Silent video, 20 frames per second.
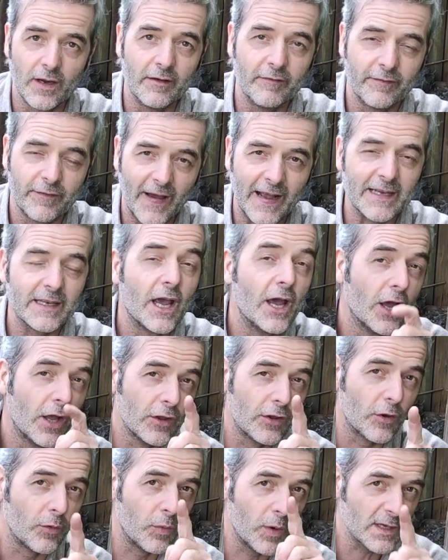In fact,
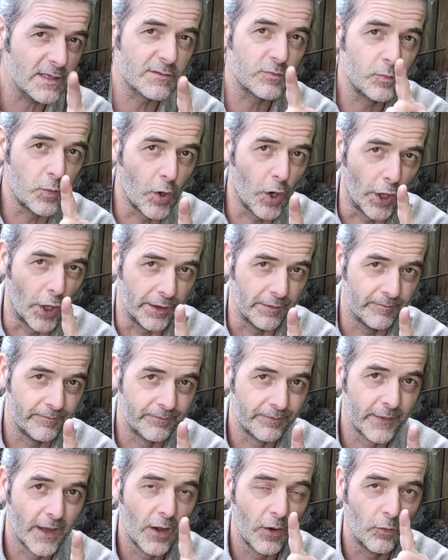there was one
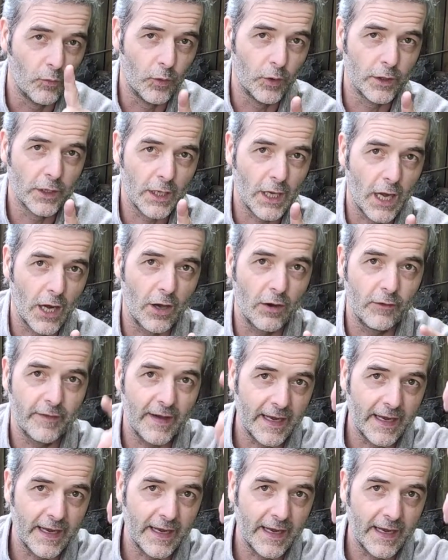clove